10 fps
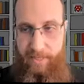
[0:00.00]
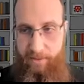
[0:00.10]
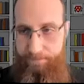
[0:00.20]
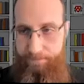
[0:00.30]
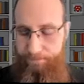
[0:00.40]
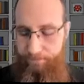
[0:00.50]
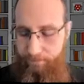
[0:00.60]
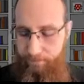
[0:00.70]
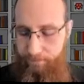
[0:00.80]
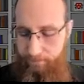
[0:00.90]
it out.
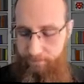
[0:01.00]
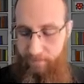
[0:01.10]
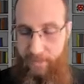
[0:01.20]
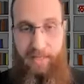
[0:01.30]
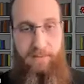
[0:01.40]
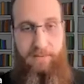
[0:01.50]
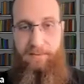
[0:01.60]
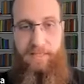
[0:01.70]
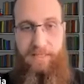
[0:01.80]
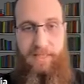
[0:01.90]
Again,
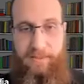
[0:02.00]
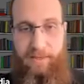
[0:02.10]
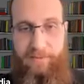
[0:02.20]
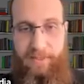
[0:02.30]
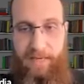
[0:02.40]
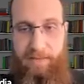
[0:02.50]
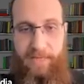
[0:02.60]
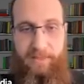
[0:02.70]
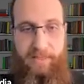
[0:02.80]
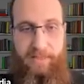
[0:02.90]
lots of stuff online
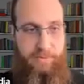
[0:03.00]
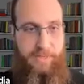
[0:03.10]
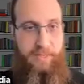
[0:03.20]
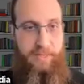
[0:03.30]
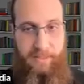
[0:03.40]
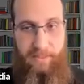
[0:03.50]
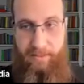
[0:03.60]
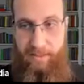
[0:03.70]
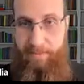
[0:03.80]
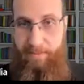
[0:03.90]
about that, so we're not going to dig in
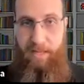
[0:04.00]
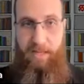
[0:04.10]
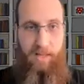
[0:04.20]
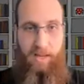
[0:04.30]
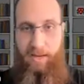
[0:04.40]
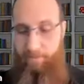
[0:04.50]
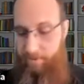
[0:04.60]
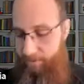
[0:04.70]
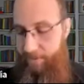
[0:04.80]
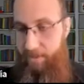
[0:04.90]
deep. I want
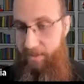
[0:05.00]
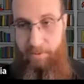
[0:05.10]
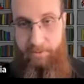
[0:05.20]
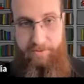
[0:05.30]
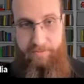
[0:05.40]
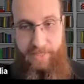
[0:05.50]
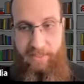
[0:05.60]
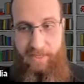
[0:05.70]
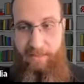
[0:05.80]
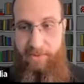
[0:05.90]
to spend most of my
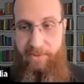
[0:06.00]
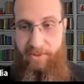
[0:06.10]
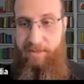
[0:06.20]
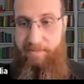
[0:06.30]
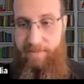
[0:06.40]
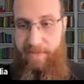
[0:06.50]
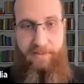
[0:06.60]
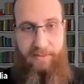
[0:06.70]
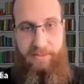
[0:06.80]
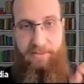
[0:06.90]
time talking about
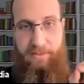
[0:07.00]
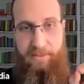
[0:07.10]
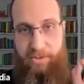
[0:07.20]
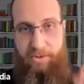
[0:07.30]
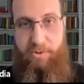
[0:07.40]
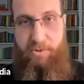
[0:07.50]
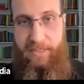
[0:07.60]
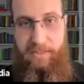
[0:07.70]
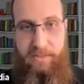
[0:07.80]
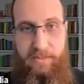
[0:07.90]
the, the
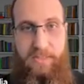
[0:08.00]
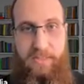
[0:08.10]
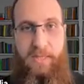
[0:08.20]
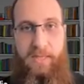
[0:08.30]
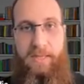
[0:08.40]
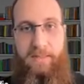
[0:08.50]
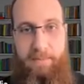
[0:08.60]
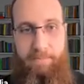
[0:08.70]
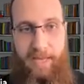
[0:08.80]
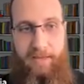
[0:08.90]
nuances
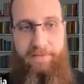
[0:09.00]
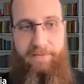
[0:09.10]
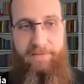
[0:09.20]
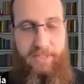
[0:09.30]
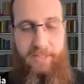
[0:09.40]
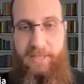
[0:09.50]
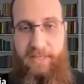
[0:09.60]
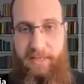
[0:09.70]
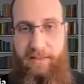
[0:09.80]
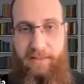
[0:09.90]
that make
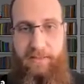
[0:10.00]
facilitating these